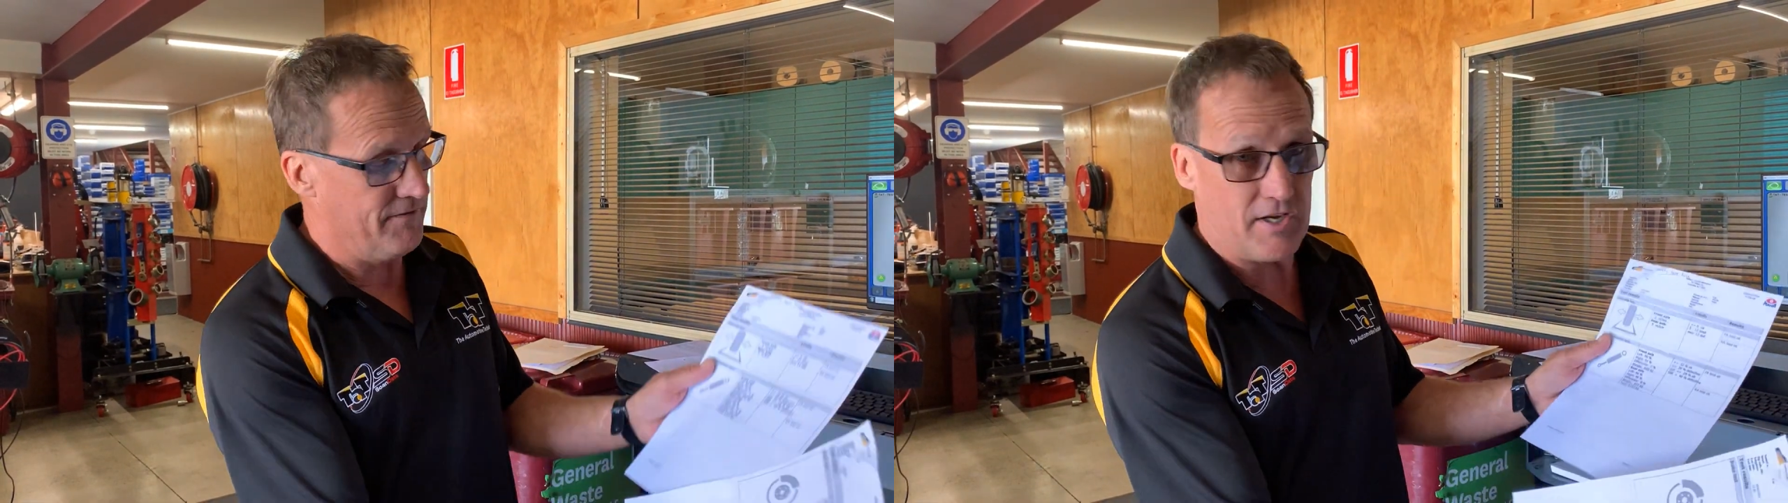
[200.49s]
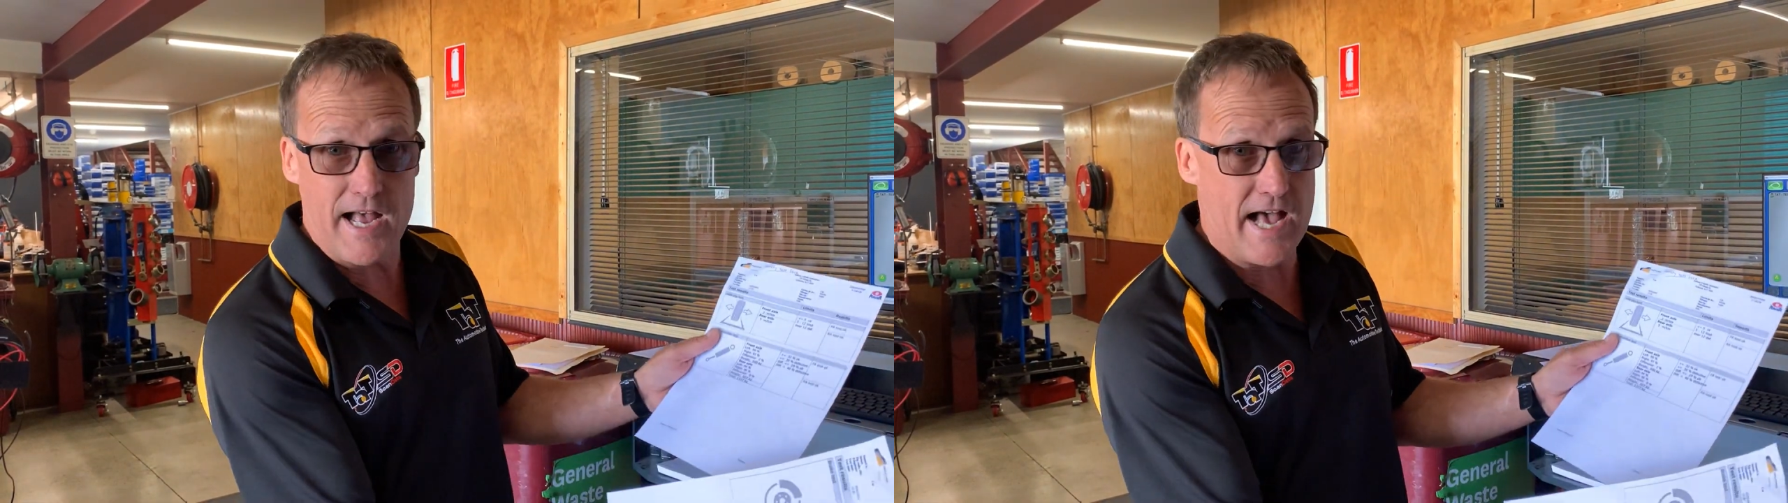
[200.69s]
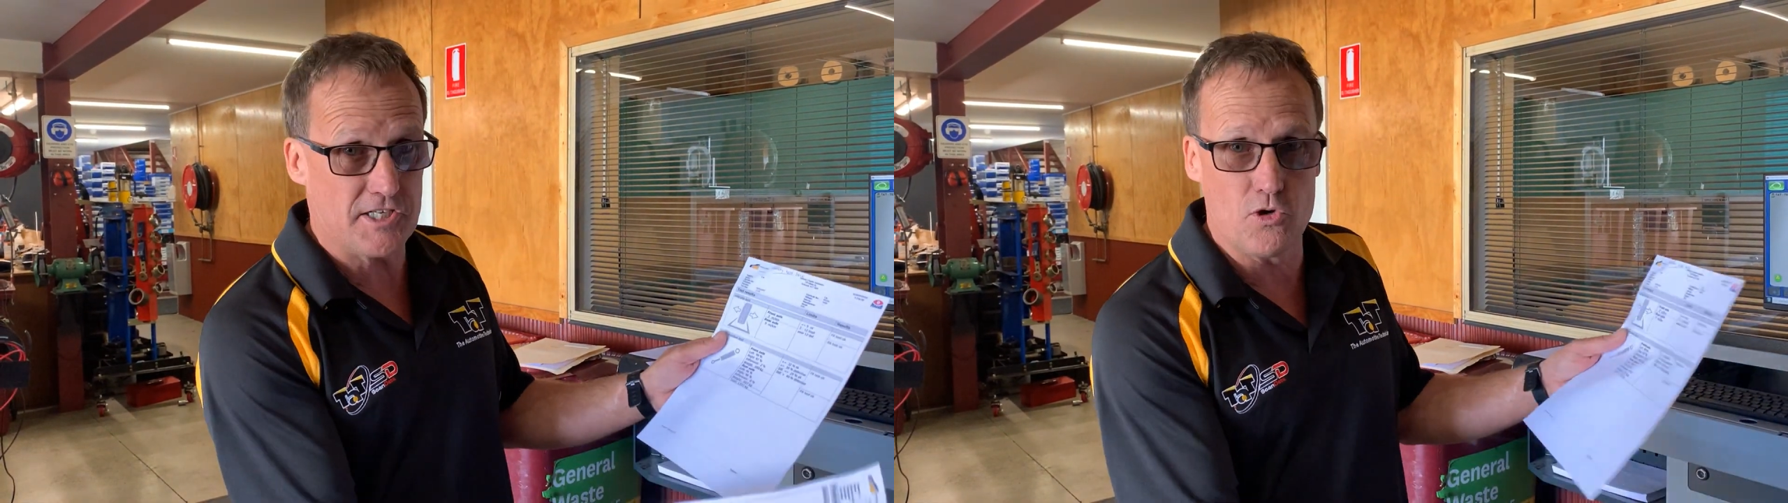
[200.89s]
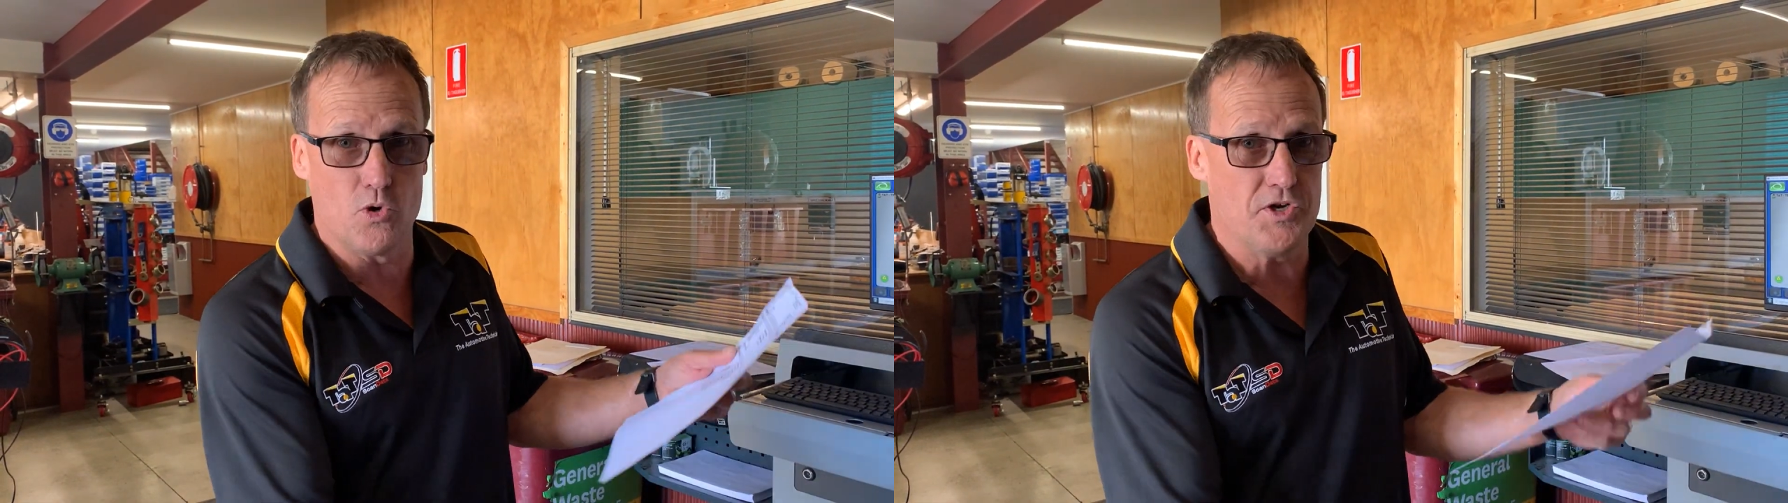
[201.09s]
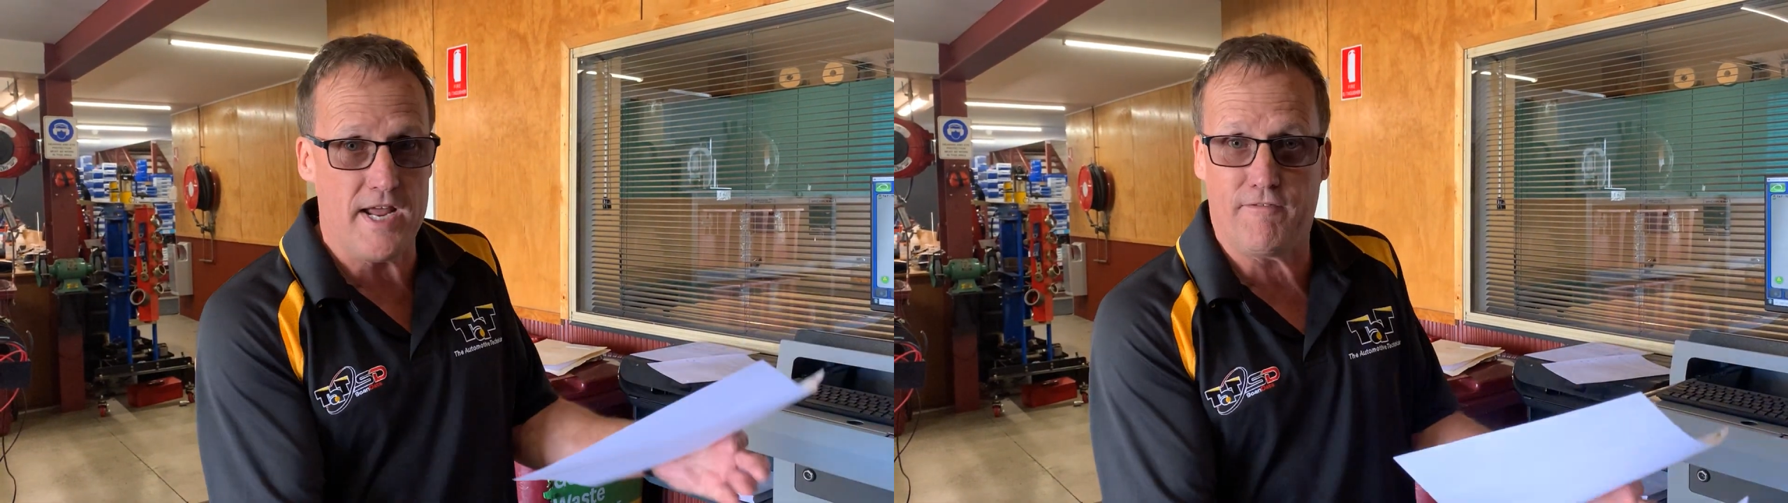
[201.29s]
If the car's in
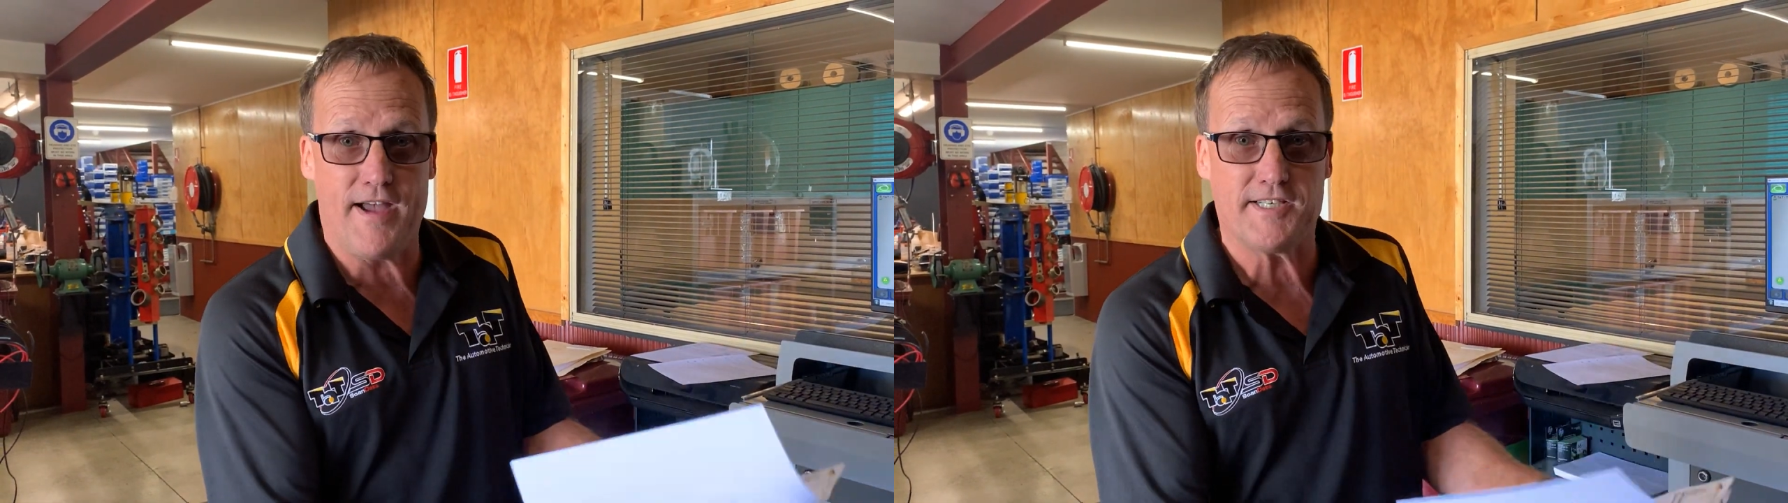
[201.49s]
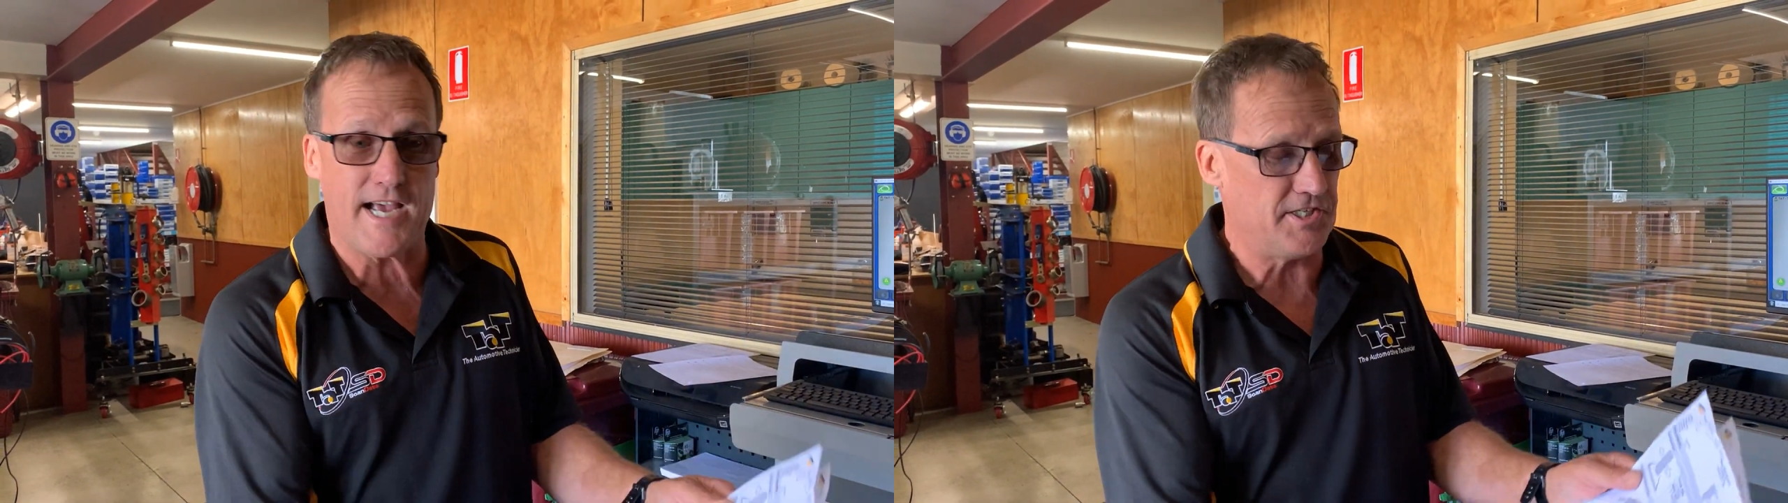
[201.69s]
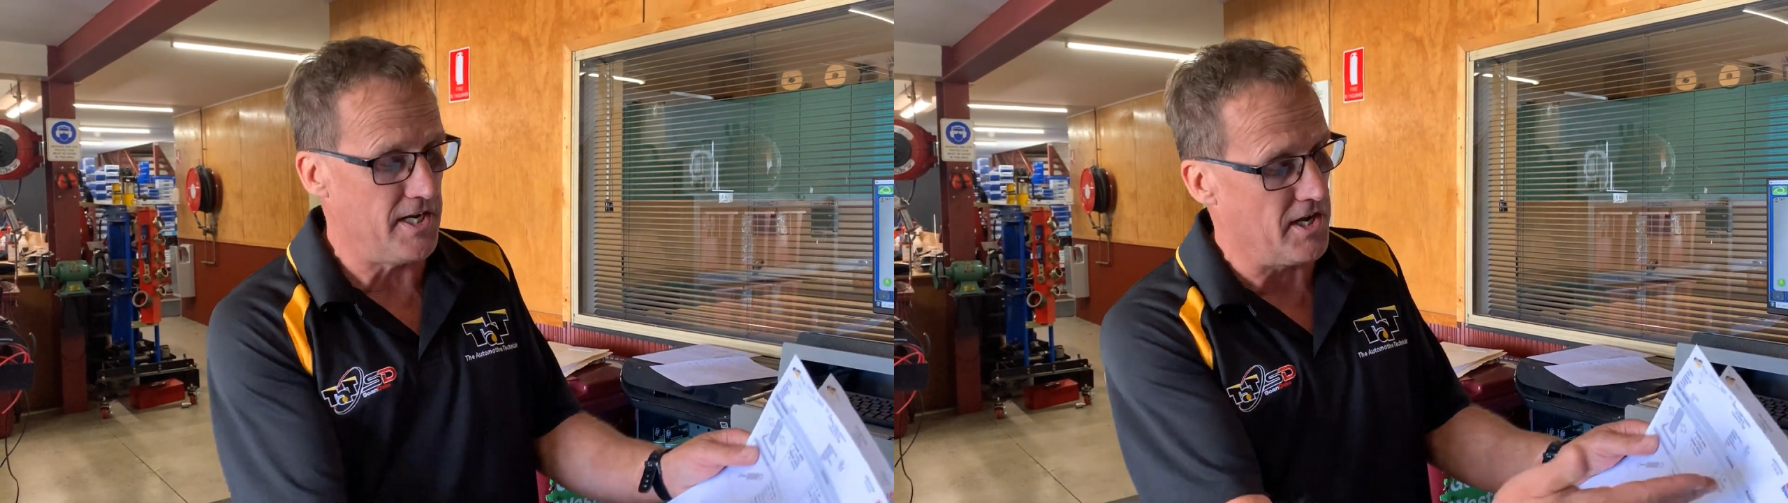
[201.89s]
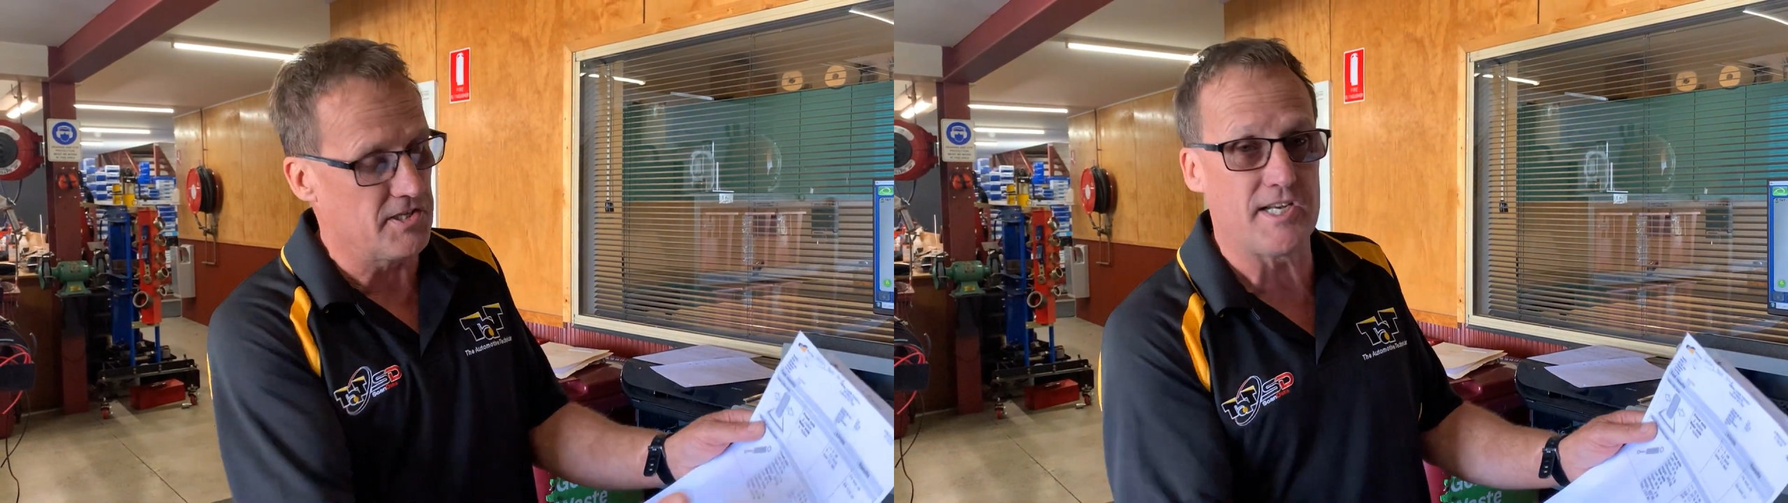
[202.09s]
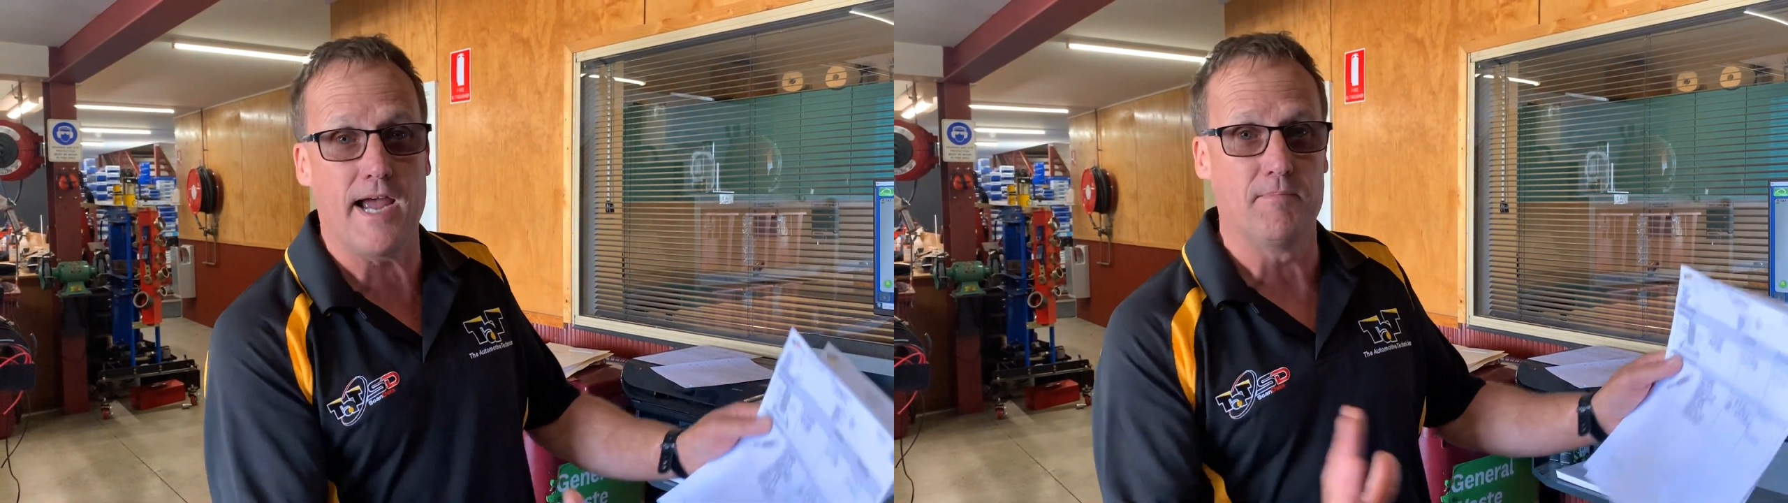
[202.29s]
good nick, fantastic,
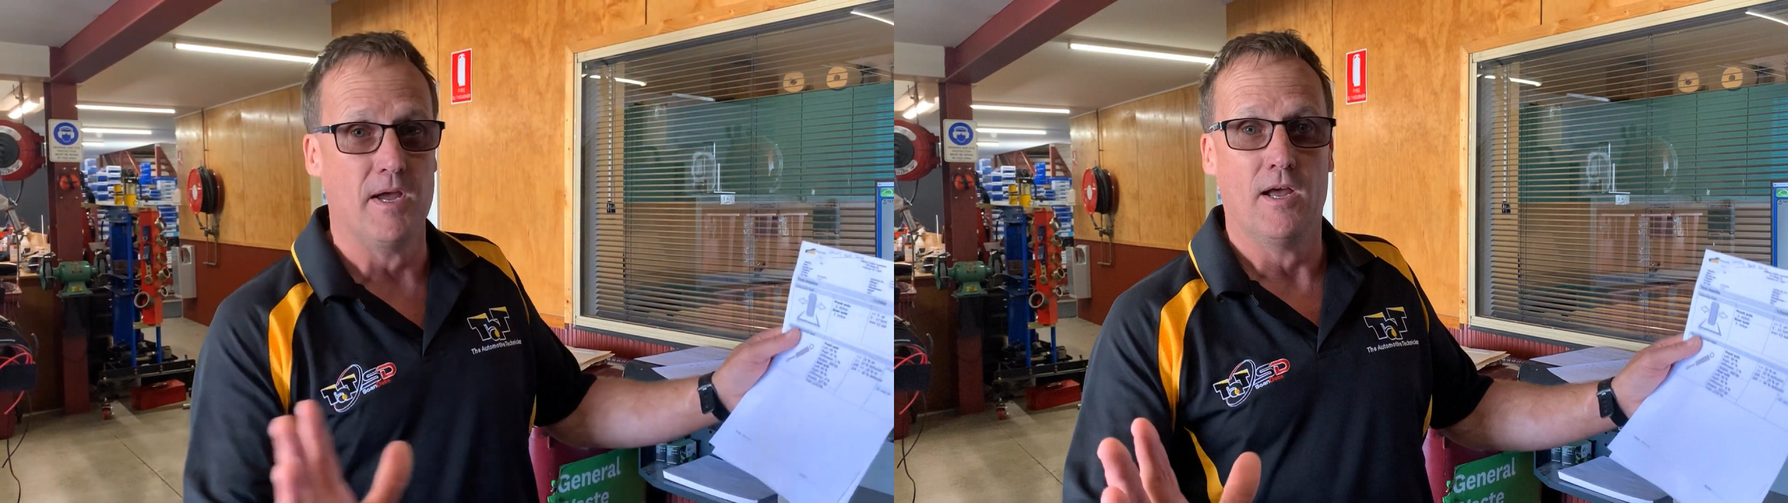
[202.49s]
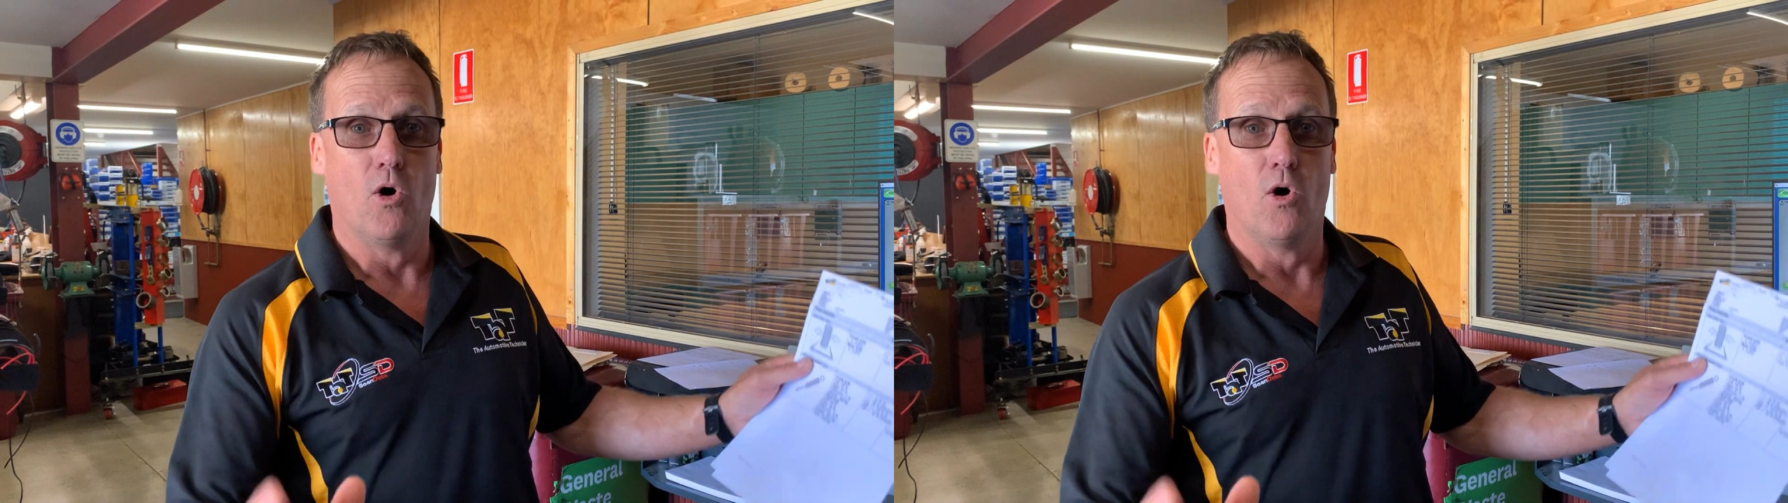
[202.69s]
you can say,